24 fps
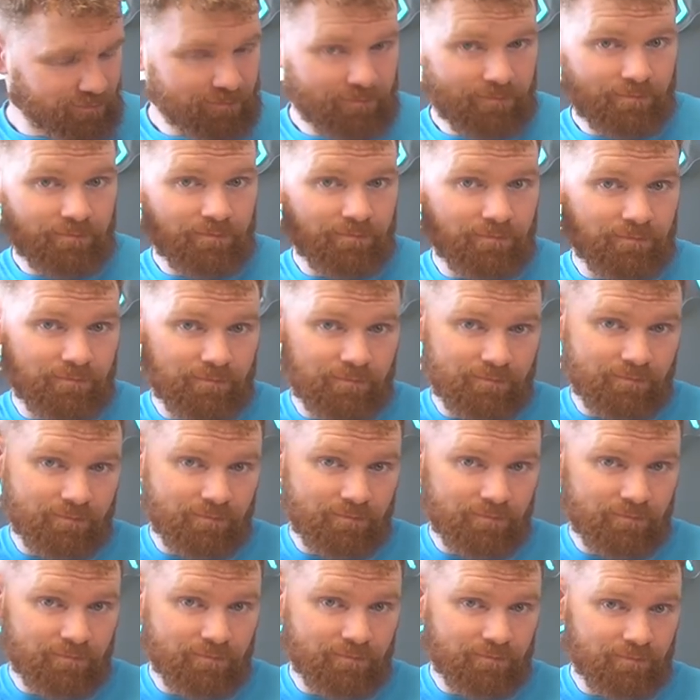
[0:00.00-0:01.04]

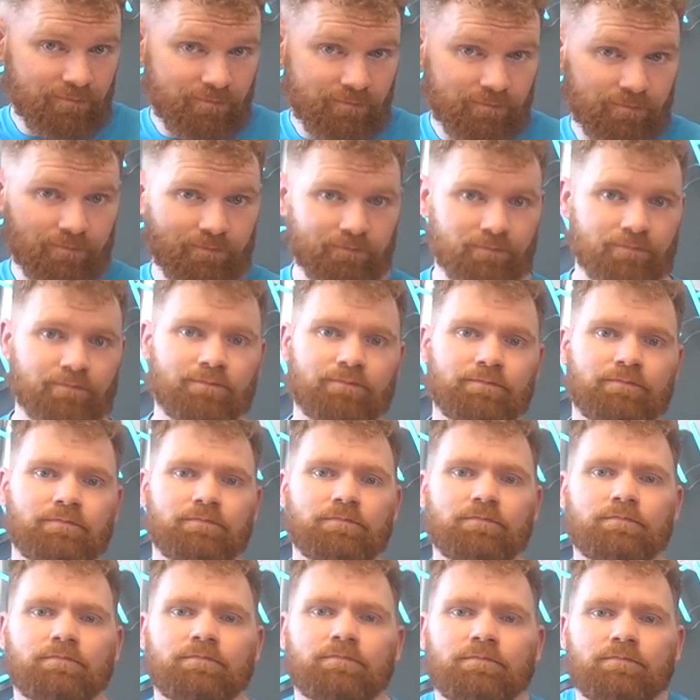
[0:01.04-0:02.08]

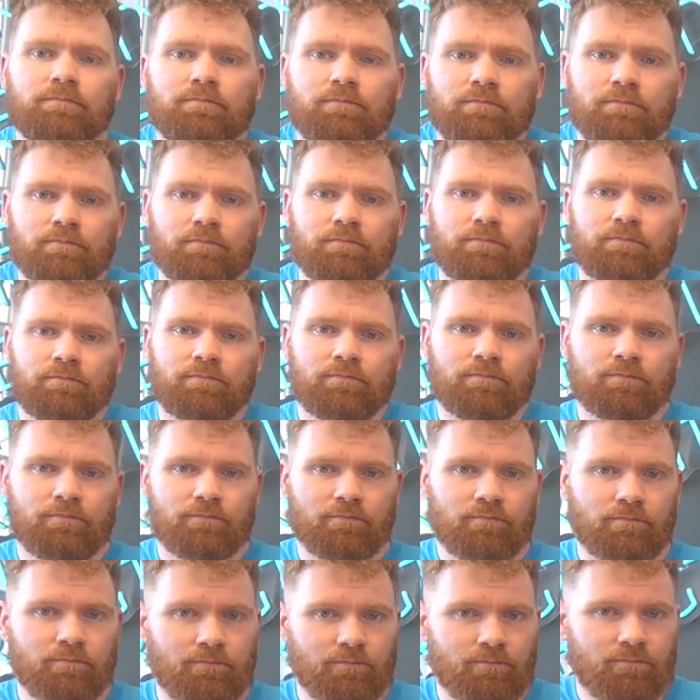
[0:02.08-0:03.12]

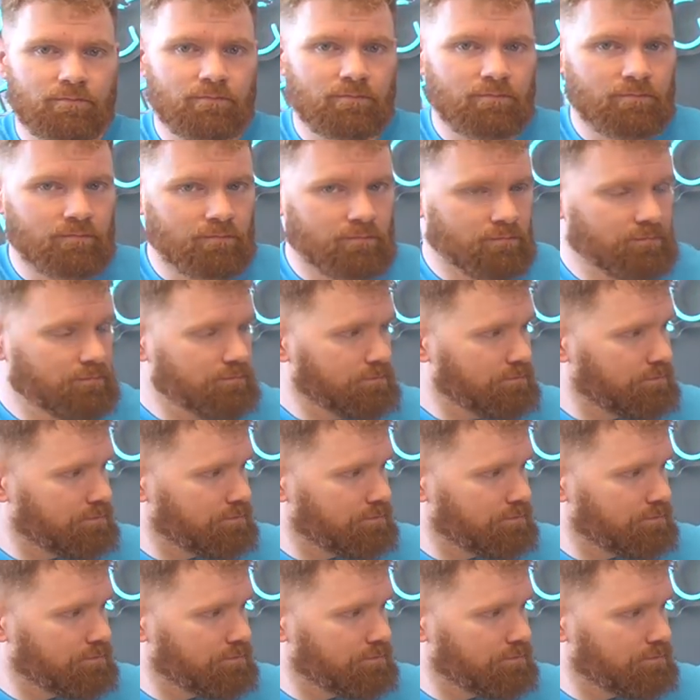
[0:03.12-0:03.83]
No words are spoken by the person on screen.